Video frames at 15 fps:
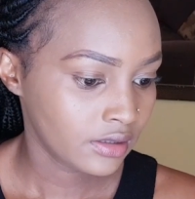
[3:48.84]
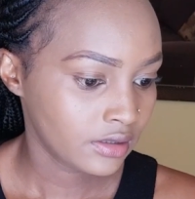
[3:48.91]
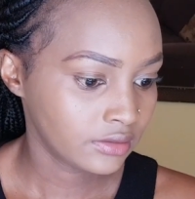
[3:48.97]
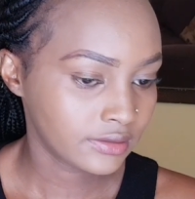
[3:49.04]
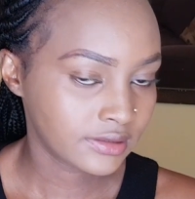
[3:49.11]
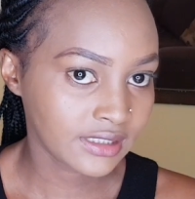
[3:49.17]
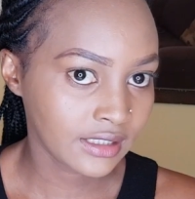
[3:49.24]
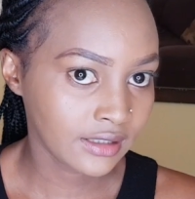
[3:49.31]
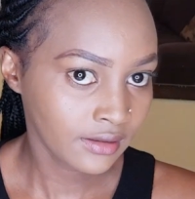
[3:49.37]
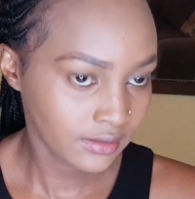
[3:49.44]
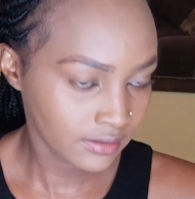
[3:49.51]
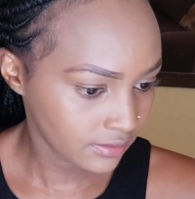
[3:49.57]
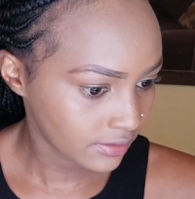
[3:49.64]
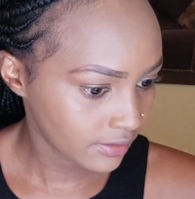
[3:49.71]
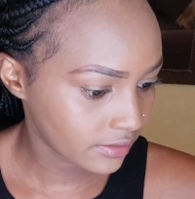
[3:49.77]
You see?
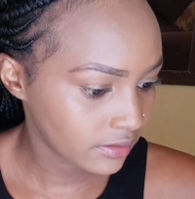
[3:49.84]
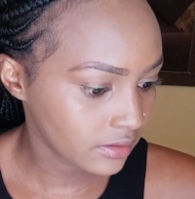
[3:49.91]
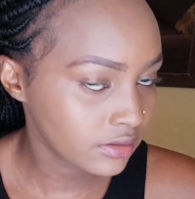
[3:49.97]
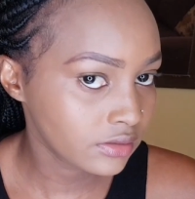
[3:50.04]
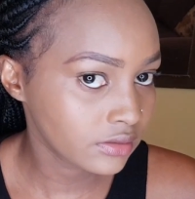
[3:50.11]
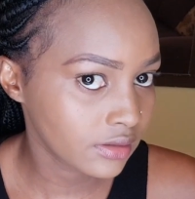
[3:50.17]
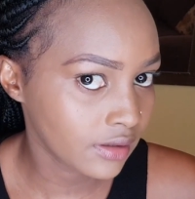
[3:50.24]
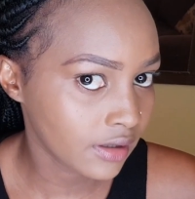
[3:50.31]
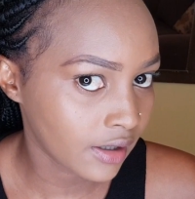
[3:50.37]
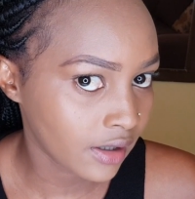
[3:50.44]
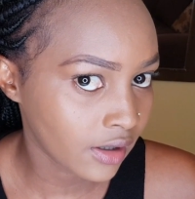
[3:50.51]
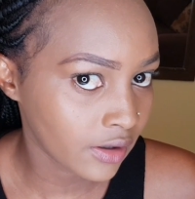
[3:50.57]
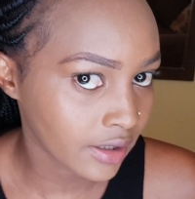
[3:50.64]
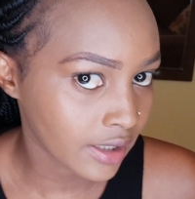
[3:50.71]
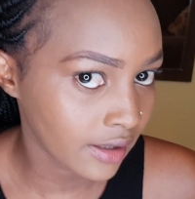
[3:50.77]

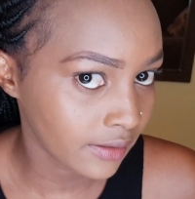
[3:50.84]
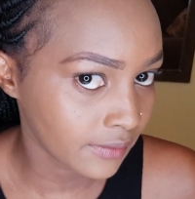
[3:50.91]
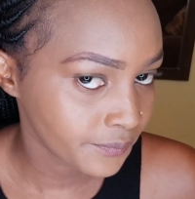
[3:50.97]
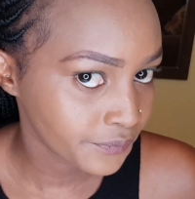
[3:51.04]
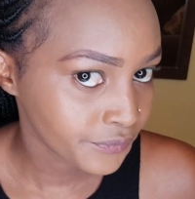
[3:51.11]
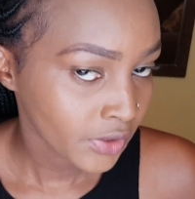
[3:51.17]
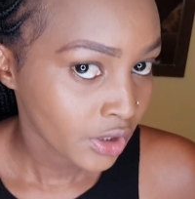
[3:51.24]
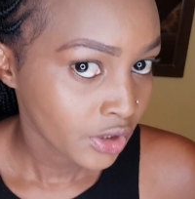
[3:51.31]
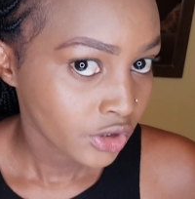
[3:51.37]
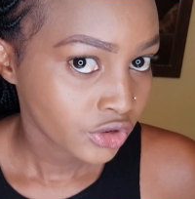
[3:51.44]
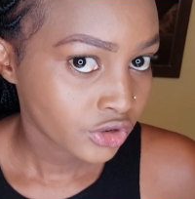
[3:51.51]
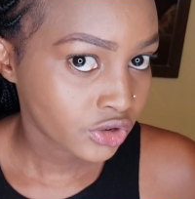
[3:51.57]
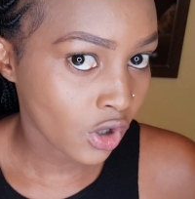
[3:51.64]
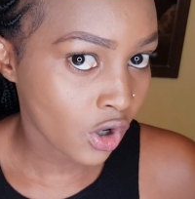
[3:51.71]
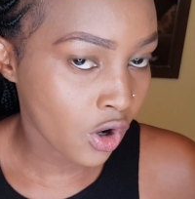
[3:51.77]
Okay,
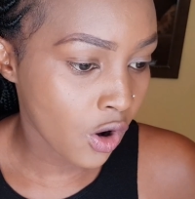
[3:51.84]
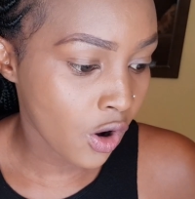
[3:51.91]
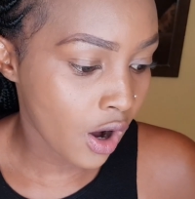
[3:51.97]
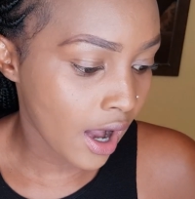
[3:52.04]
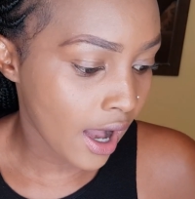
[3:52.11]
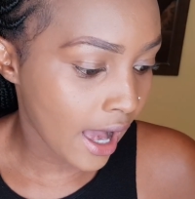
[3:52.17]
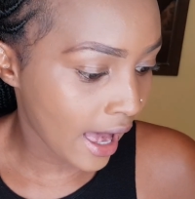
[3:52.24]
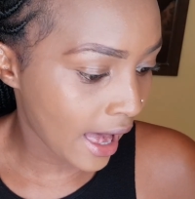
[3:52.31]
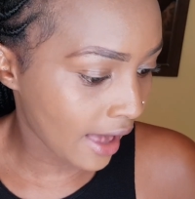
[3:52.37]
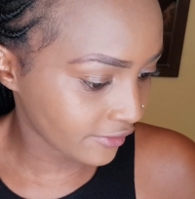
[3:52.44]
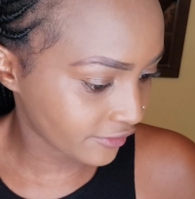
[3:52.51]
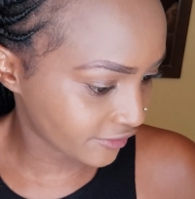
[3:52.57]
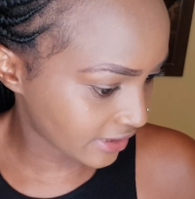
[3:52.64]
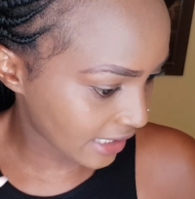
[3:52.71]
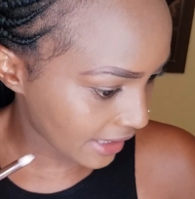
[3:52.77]
so
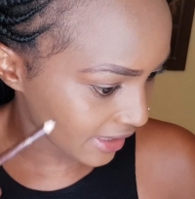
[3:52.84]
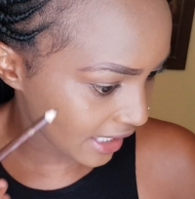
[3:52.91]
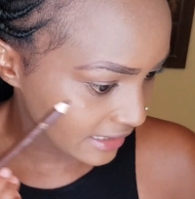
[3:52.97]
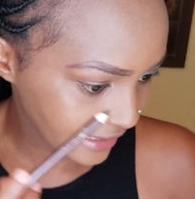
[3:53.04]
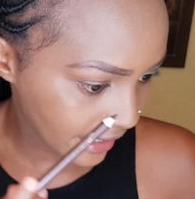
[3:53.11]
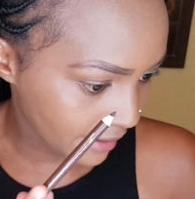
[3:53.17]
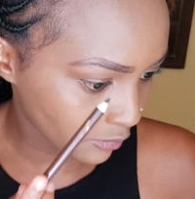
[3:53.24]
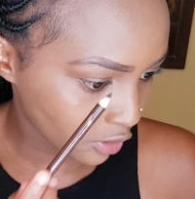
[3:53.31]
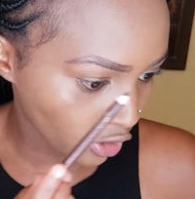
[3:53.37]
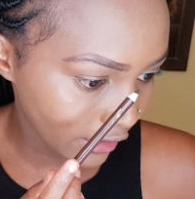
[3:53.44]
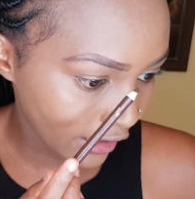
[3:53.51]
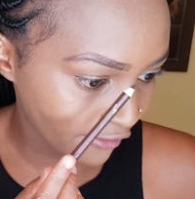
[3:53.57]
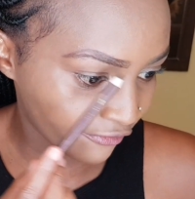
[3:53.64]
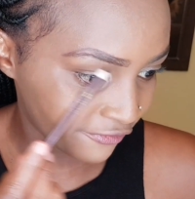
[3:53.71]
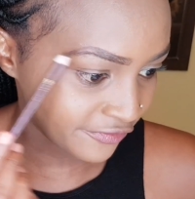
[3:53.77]
after that I'm
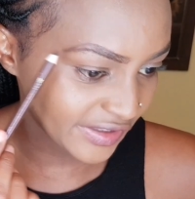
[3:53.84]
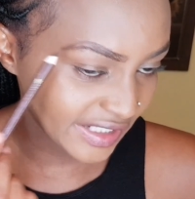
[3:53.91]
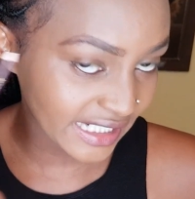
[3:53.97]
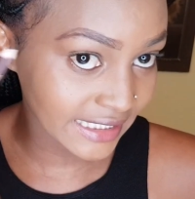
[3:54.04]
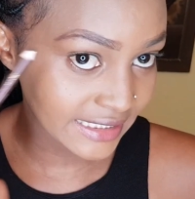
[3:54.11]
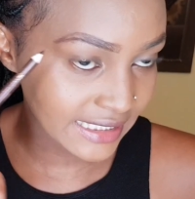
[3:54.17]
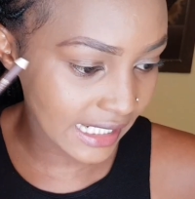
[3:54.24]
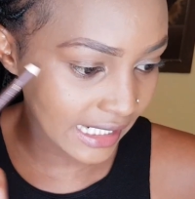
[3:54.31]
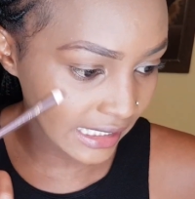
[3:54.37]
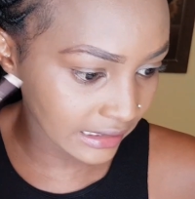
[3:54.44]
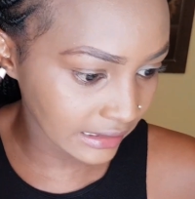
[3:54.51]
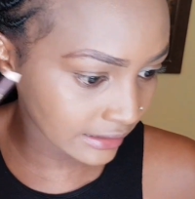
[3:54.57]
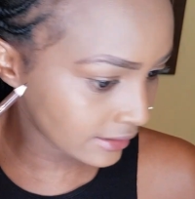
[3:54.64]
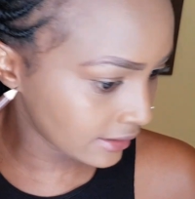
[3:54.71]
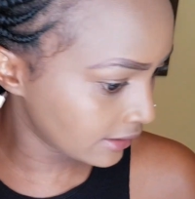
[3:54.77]
gonna fill it
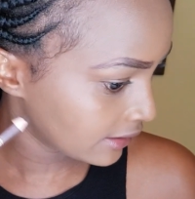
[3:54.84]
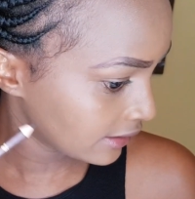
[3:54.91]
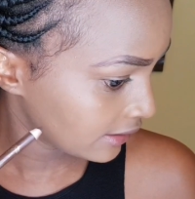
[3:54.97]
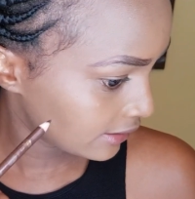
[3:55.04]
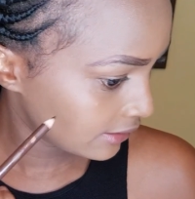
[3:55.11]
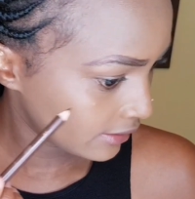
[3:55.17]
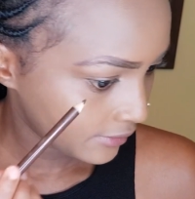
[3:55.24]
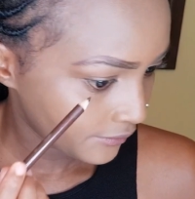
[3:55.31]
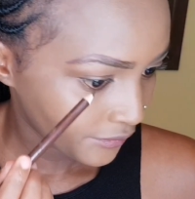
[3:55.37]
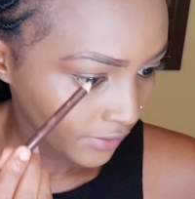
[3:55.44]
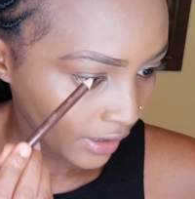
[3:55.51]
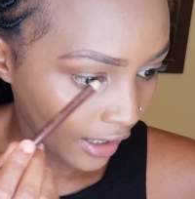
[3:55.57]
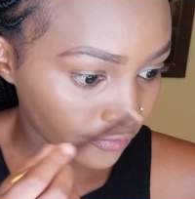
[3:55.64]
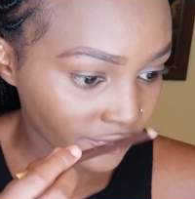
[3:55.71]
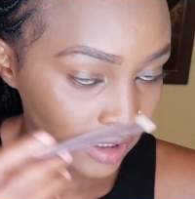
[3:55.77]
in.
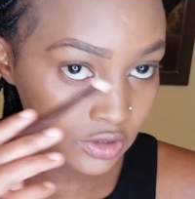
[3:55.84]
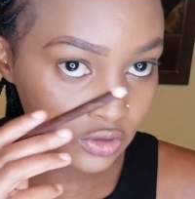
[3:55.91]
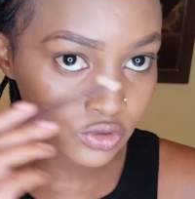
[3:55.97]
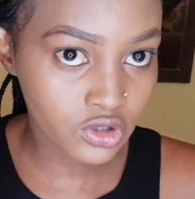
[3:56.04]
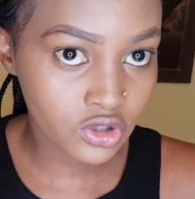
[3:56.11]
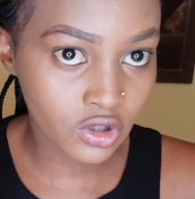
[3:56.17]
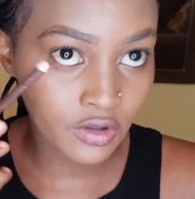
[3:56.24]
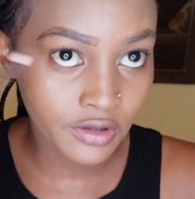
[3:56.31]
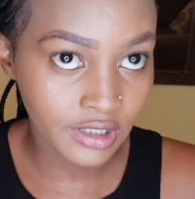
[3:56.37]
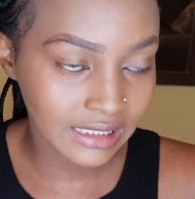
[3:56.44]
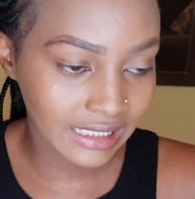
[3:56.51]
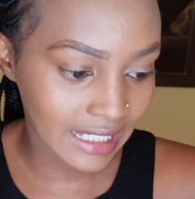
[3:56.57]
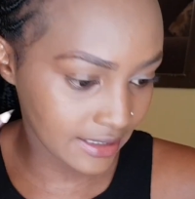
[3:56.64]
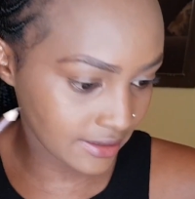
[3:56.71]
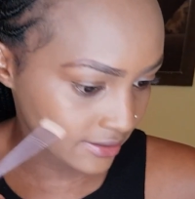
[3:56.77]
After you draw the
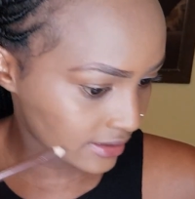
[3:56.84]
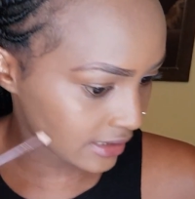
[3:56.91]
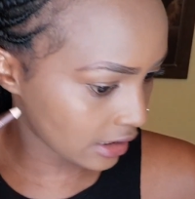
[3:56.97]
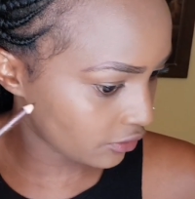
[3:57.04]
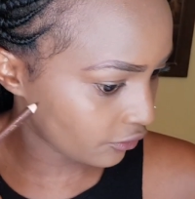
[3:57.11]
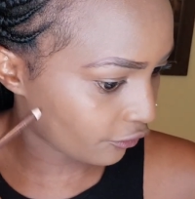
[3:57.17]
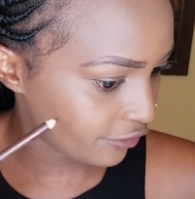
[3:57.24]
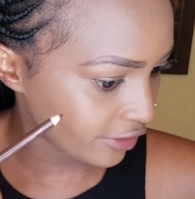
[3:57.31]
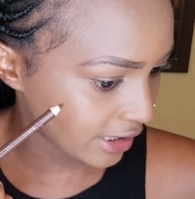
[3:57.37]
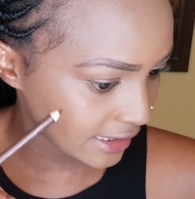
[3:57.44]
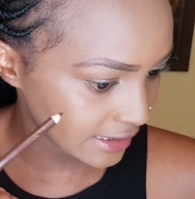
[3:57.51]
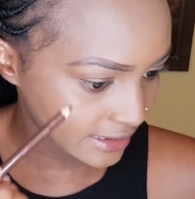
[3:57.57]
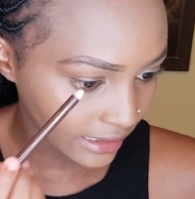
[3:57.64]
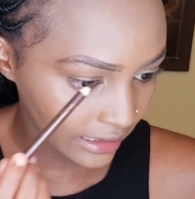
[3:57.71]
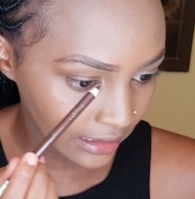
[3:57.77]
lines, then you fill
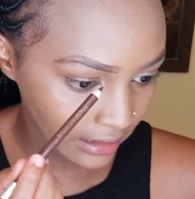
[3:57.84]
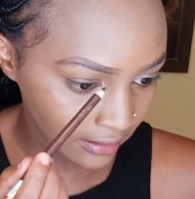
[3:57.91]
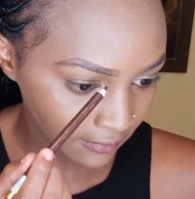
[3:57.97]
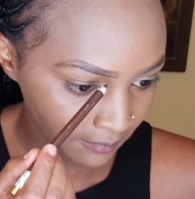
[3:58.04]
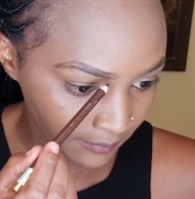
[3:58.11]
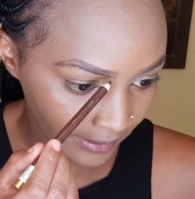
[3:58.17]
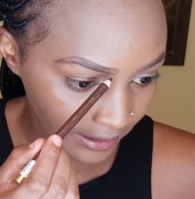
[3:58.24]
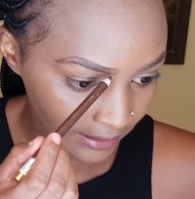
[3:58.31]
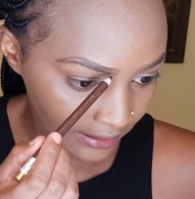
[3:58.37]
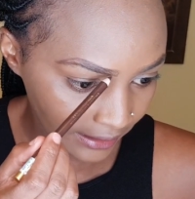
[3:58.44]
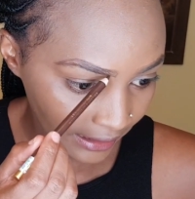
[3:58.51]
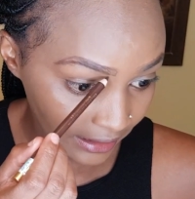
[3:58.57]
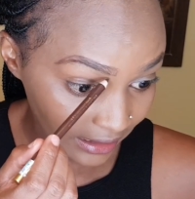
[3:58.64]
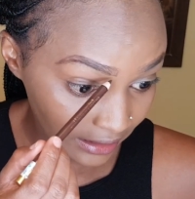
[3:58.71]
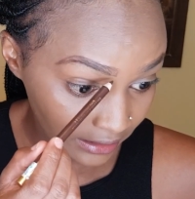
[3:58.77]
it in by
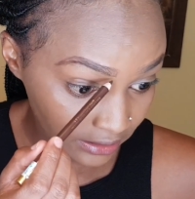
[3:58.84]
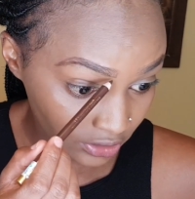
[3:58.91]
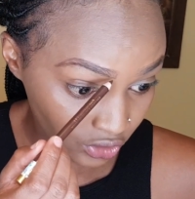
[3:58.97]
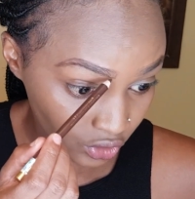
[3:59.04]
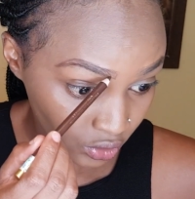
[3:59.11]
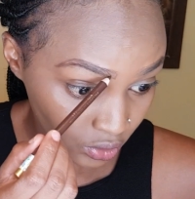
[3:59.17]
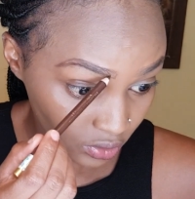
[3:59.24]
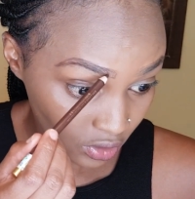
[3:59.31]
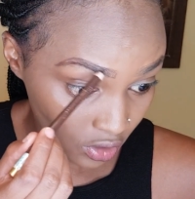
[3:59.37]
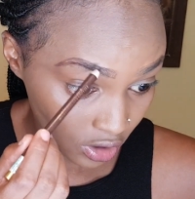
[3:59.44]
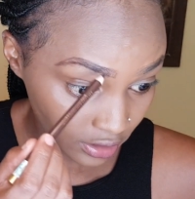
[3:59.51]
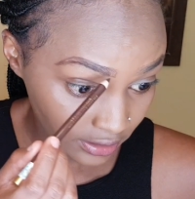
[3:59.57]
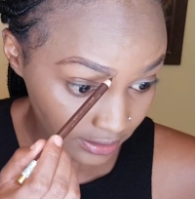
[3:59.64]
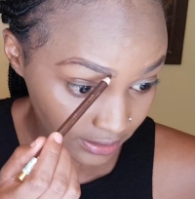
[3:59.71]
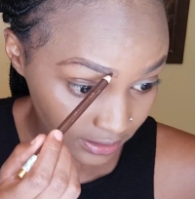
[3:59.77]
like
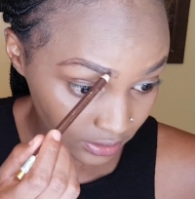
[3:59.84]
strokes.